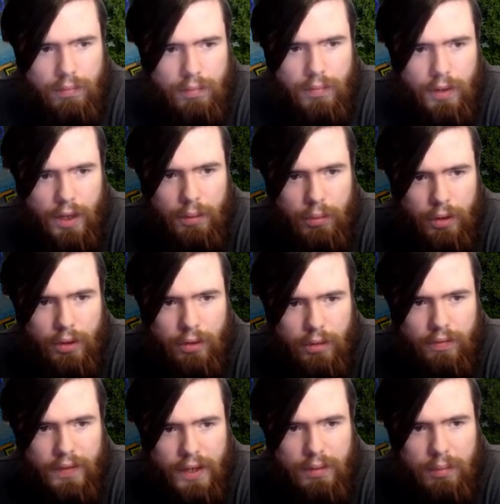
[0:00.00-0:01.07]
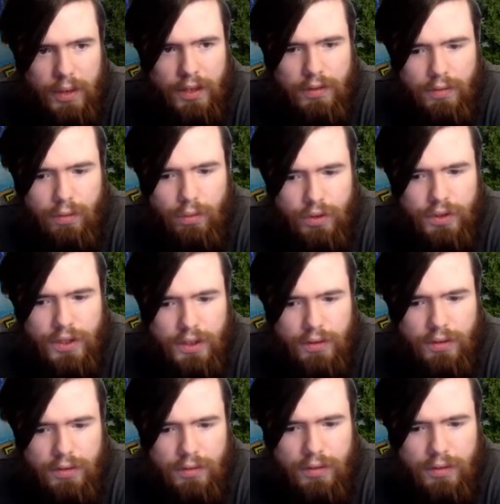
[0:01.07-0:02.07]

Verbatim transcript: Yeah, we're going to go Phantom Knight to Torn Scales.